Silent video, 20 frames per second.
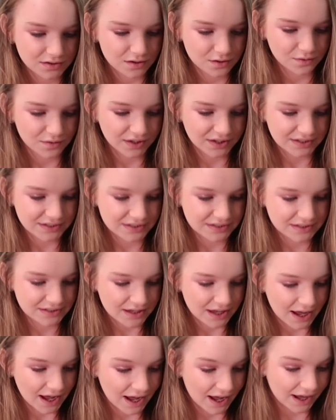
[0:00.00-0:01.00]
So let's
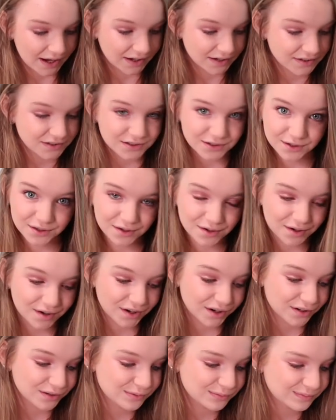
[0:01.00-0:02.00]
add it to the
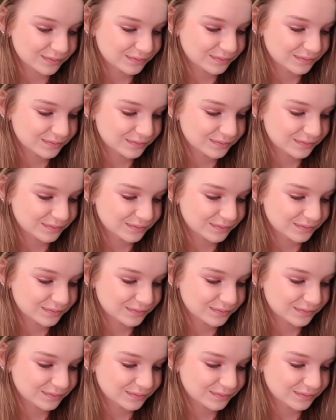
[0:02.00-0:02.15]
cart.